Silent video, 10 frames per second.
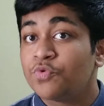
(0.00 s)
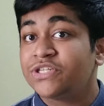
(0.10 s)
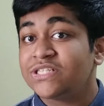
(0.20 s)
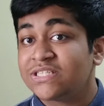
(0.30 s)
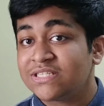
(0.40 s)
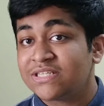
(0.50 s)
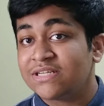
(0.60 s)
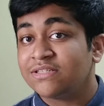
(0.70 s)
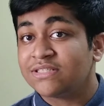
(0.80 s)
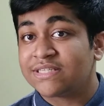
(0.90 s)
which is
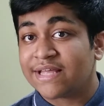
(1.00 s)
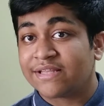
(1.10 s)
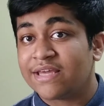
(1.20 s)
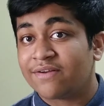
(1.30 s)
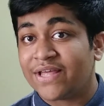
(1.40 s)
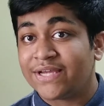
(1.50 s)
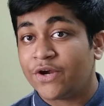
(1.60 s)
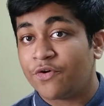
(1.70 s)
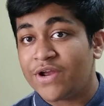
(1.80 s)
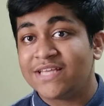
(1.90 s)
still selling like
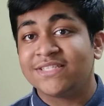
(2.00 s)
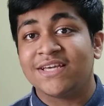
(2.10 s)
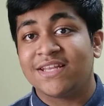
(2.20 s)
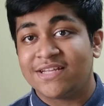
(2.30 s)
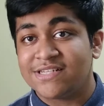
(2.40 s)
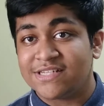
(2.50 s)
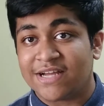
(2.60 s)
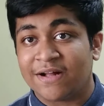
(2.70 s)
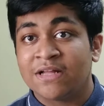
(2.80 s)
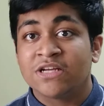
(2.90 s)
crazy in
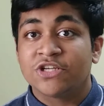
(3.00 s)
India,